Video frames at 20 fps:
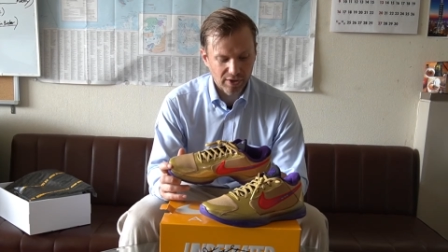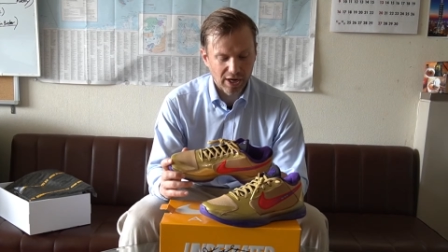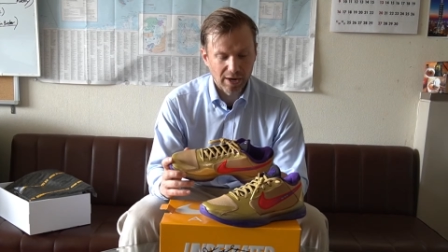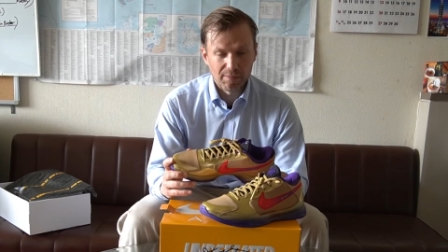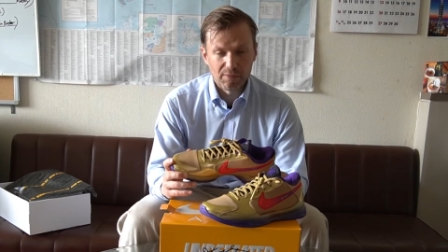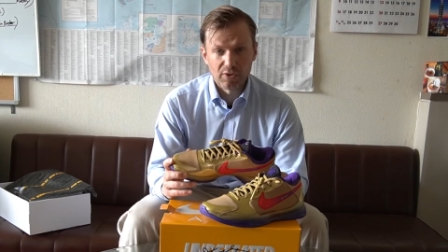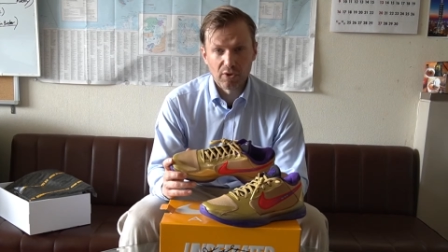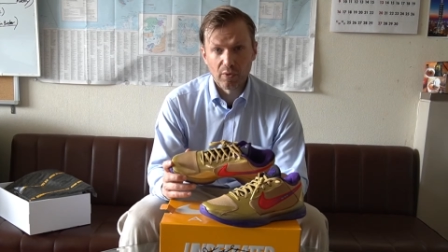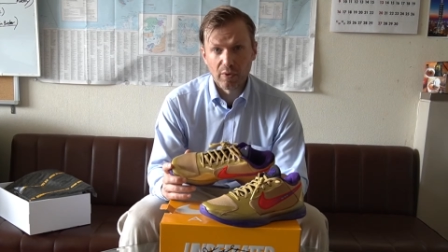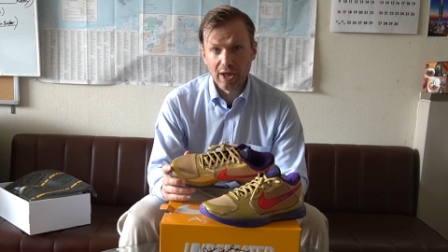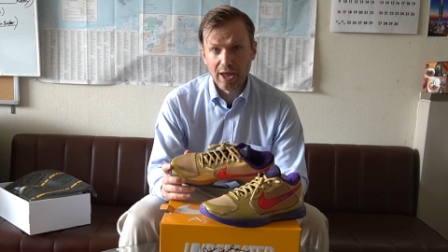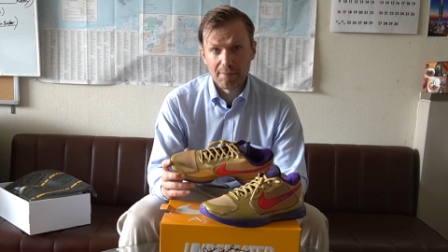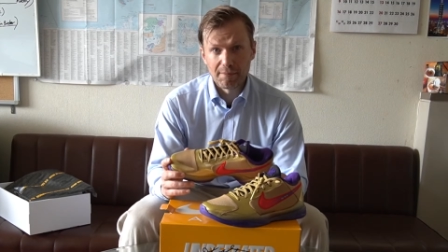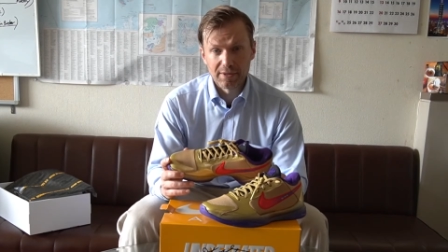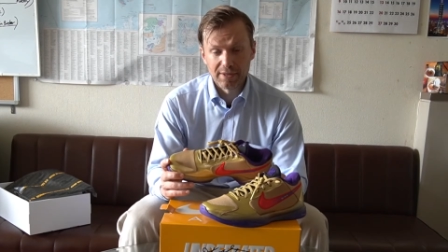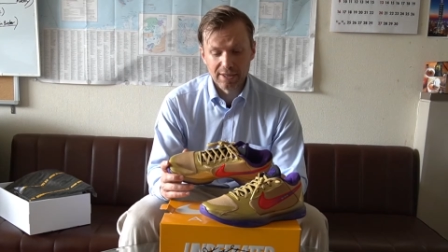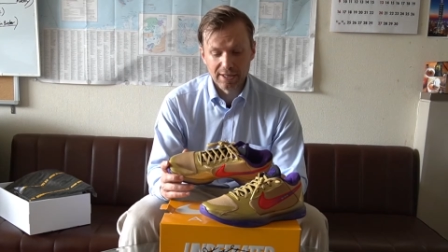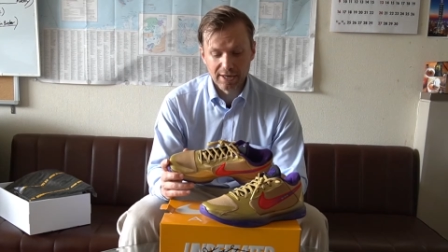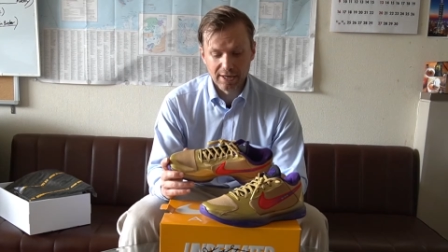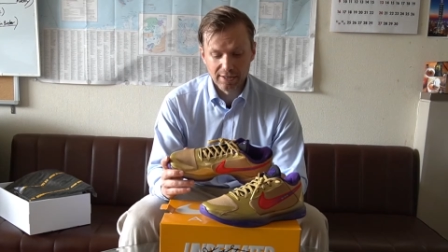and I'm so
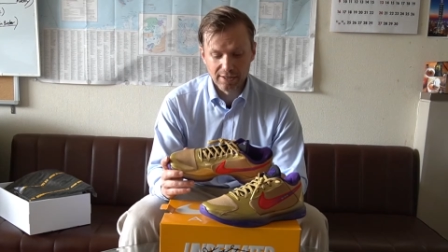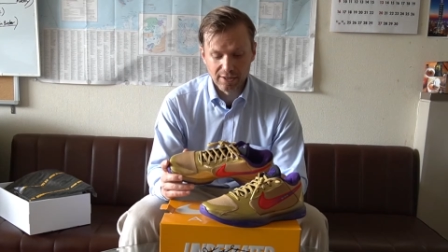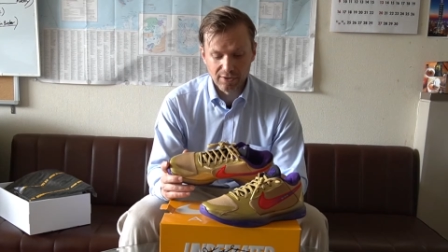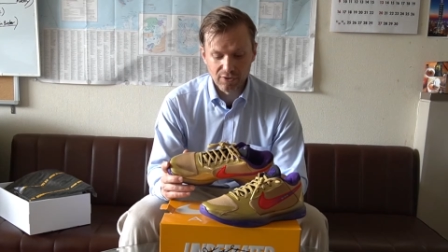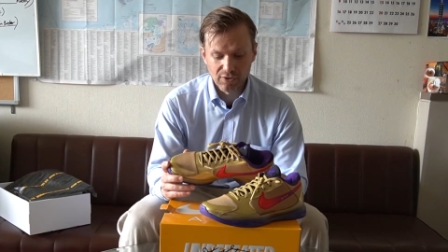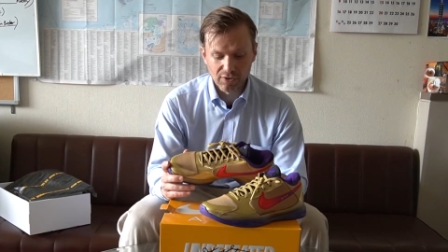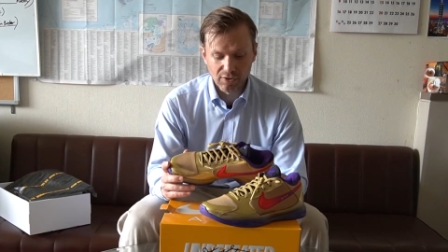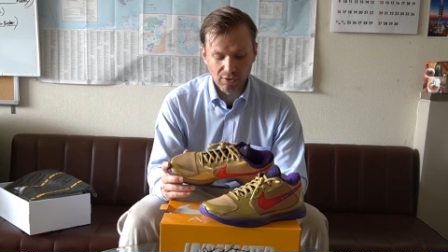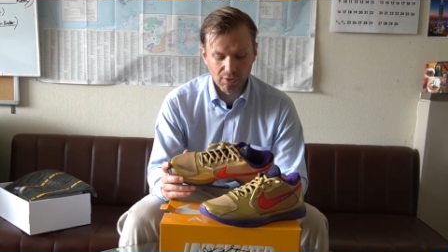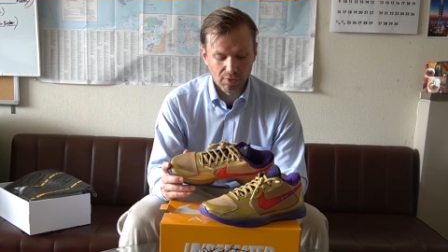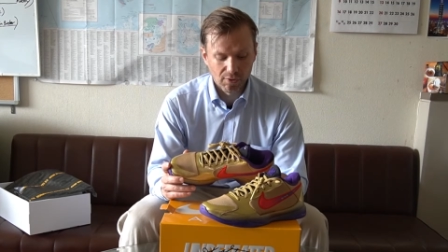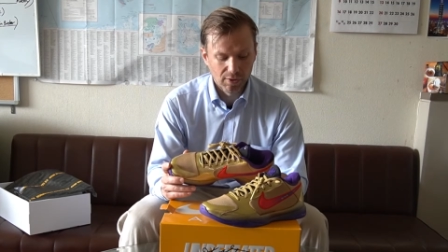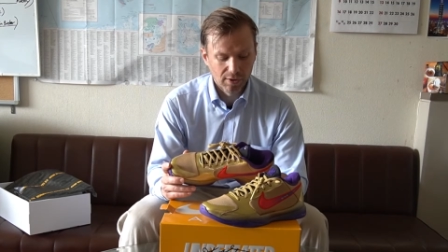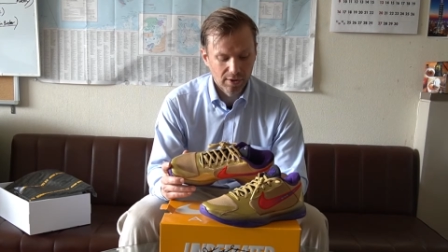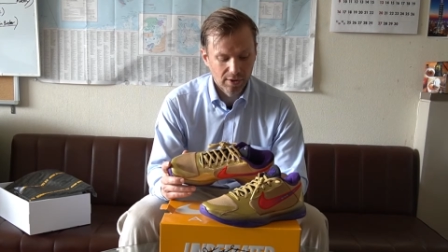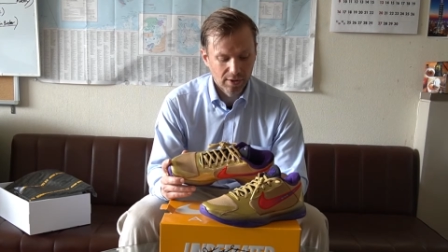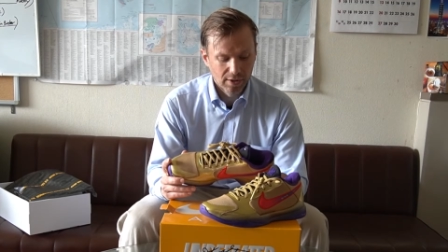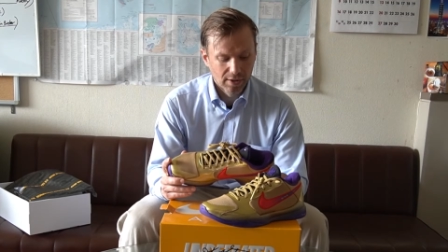happy that I did so,